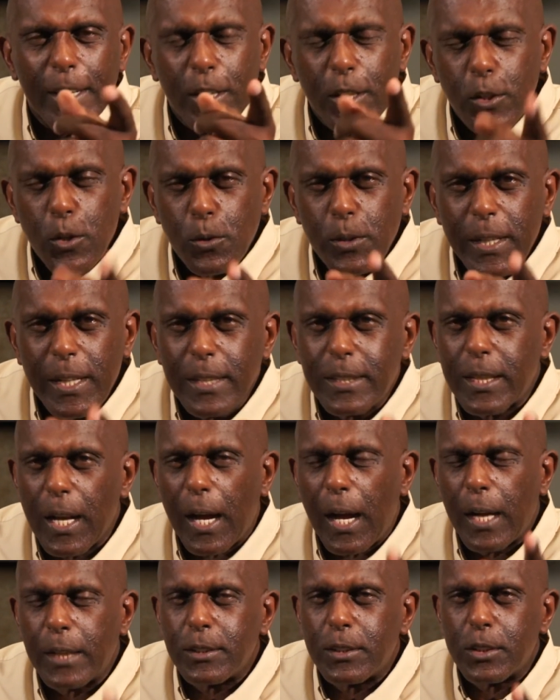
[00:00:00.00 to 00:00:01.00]
You need to
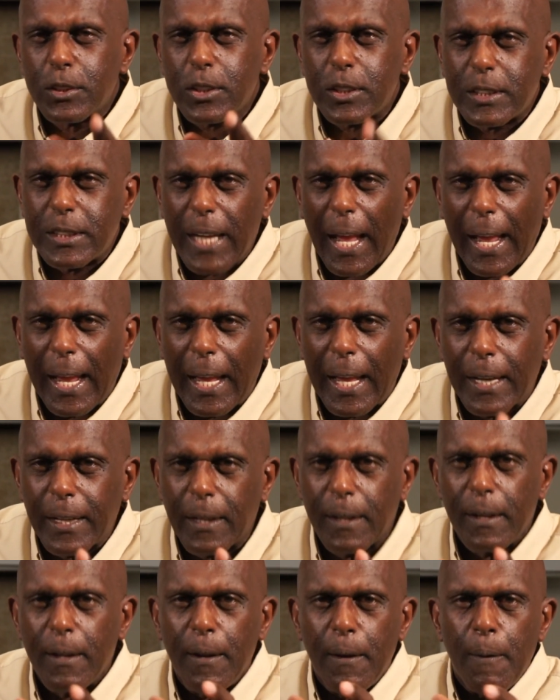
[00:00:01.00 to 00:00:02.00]

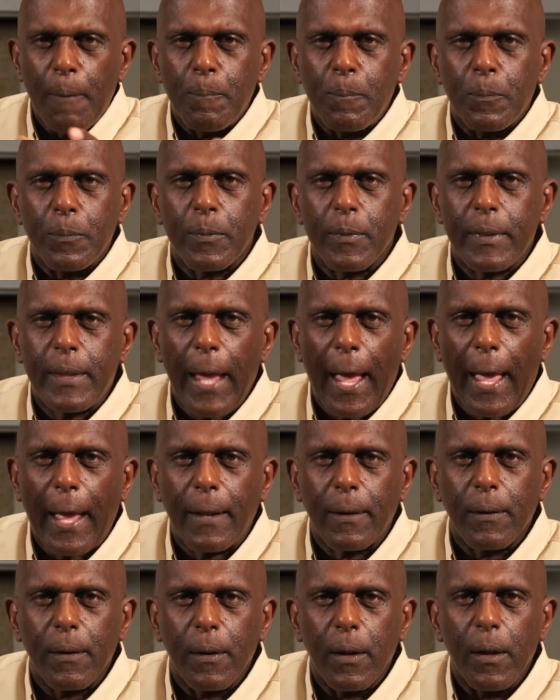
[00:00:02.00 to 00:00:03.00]
understand
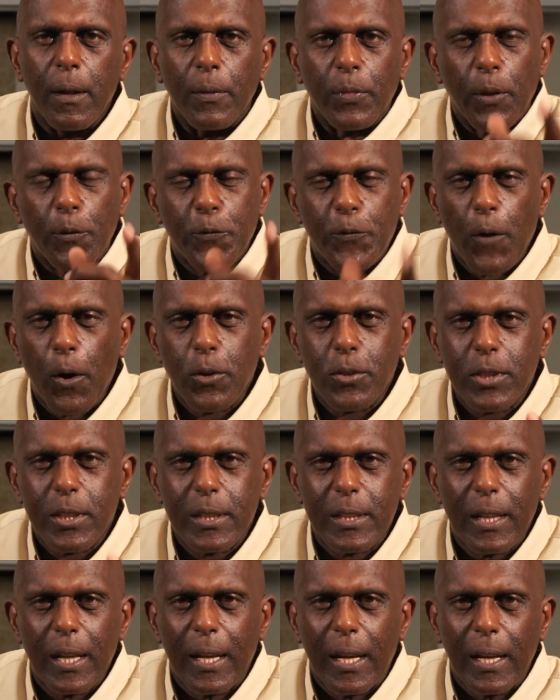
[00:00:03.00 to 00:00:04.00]
that the
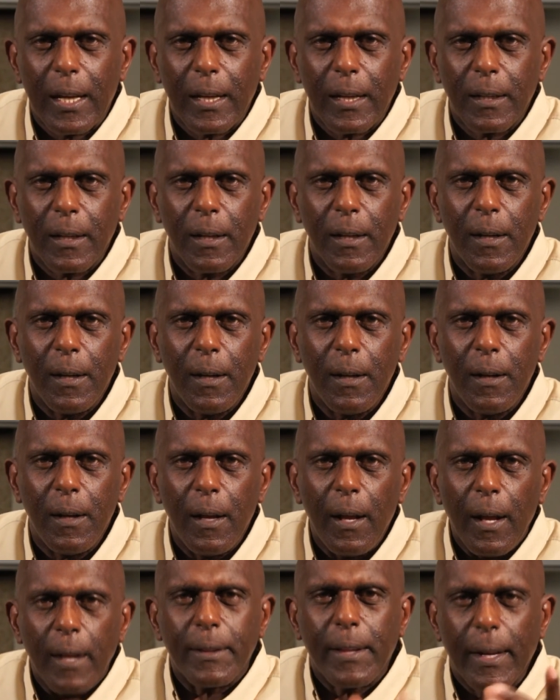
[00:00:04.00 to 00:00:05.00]
first thing
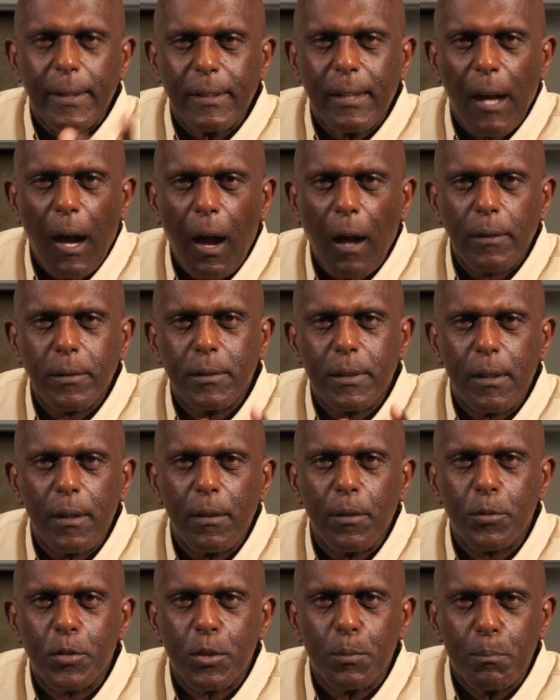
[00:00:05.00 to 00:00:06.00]
that God
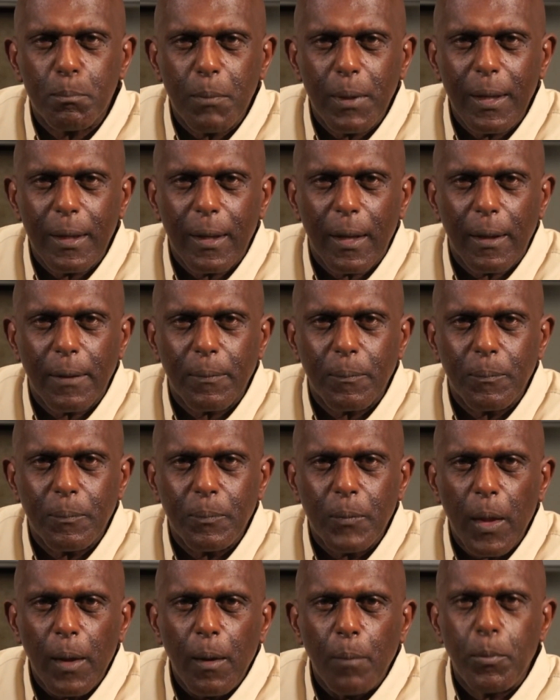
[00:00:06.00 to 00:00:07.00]
gives men,
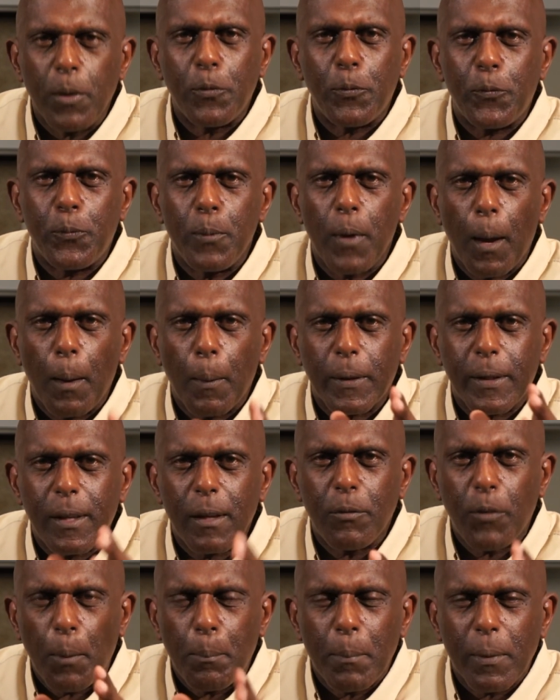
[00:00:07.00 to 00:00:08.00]

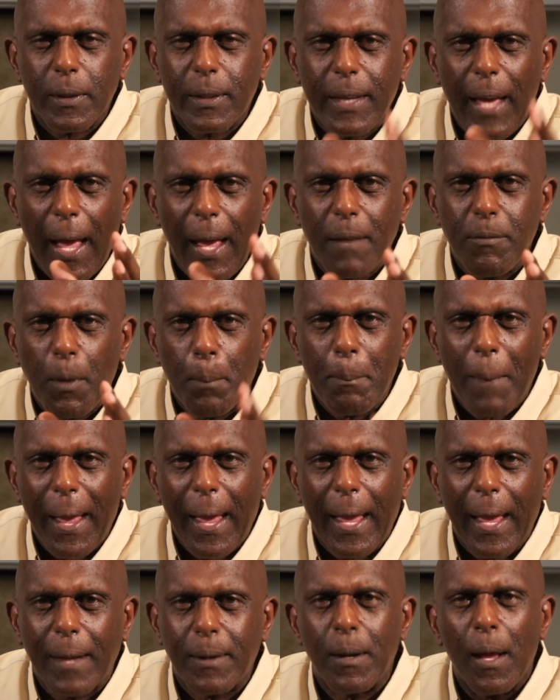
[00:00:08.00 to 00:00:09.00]
gave a
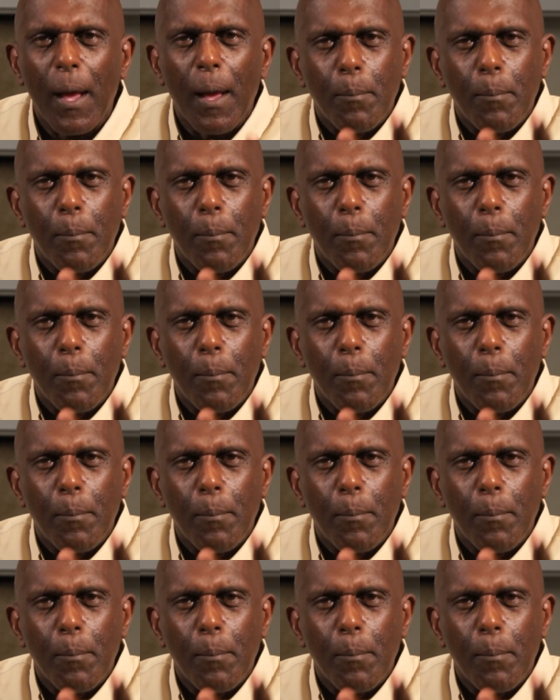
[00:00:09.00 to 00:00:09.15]
man,